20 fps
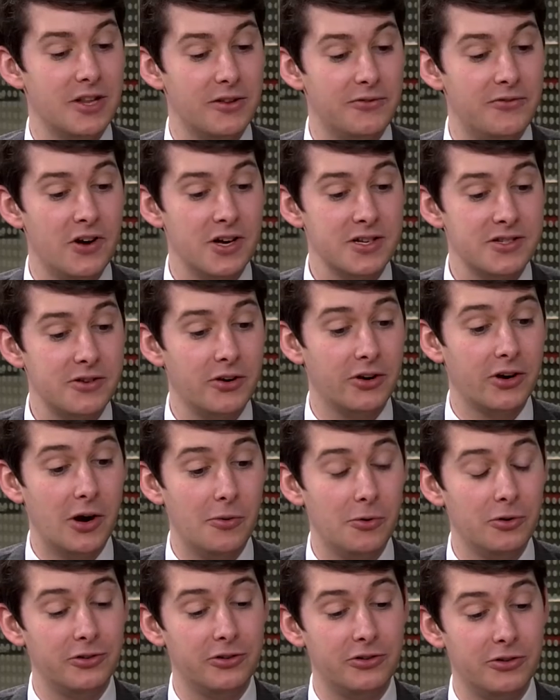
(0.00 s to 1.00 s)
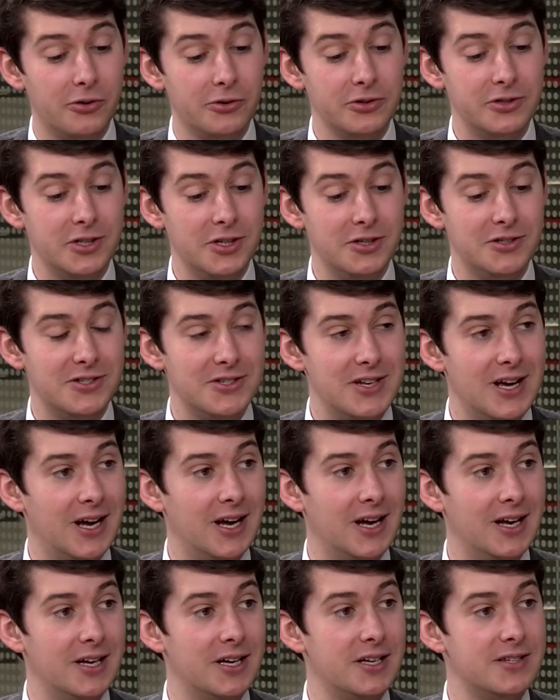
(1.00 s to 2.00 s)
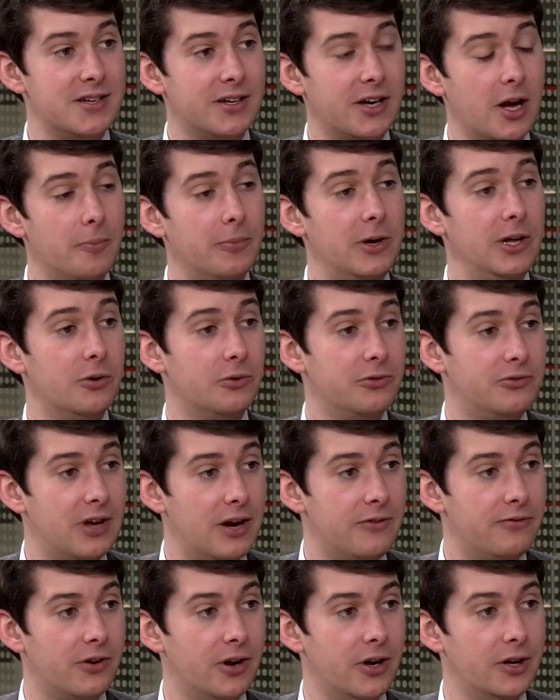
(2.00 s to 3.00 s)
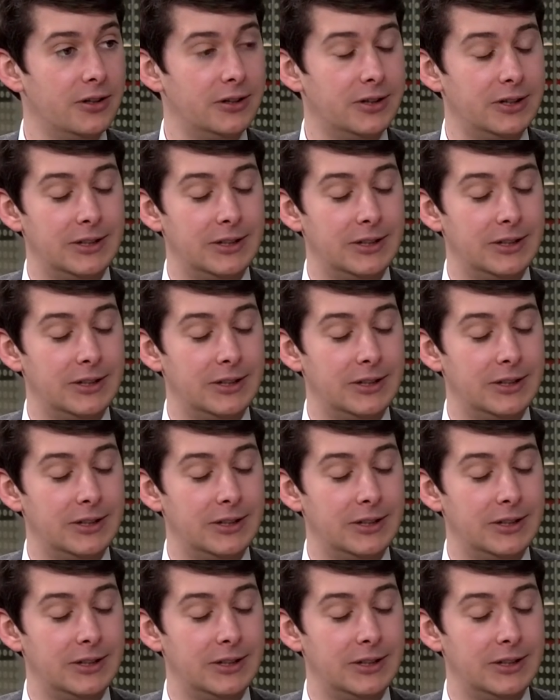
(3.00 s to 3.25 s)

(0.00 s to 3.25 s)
the first stock I want to talk to you today is a company called Devro.